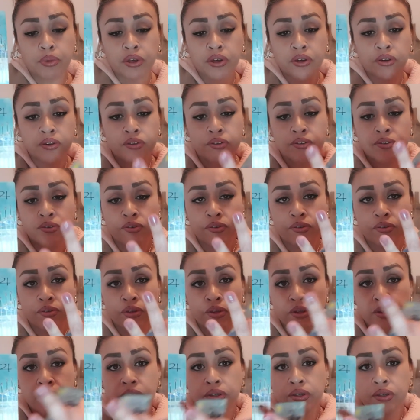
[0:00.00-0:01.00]
Because
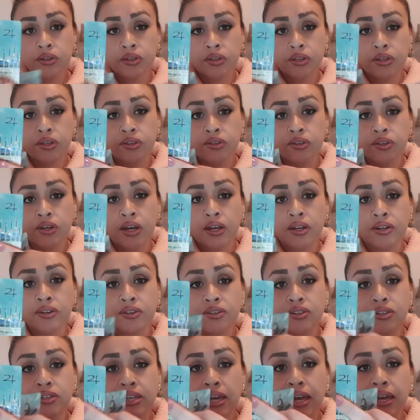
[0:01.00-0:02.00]
it's
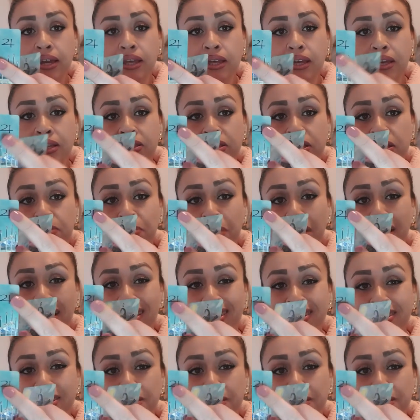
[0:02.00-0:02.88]
understanding it's about